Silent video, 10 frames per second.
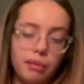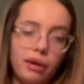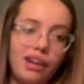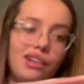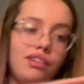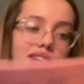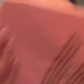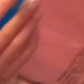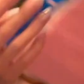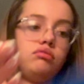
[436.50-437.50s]
don't
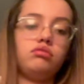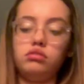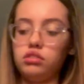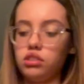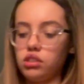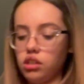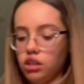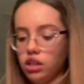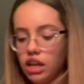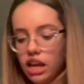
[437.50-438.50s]
know.
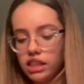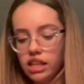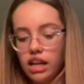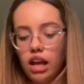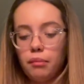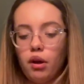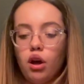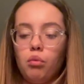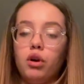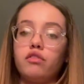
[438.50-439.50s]
Mm-hmm. And then I
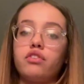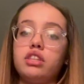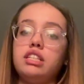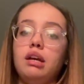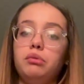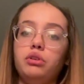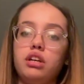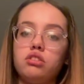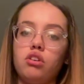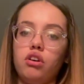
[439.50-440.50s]
bought one for the table you
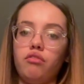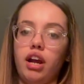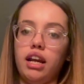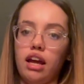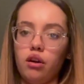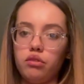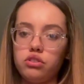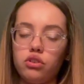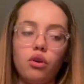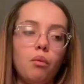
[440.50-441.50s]
guys are on right now, the
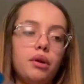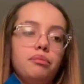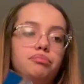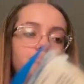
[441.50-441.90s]
circle one.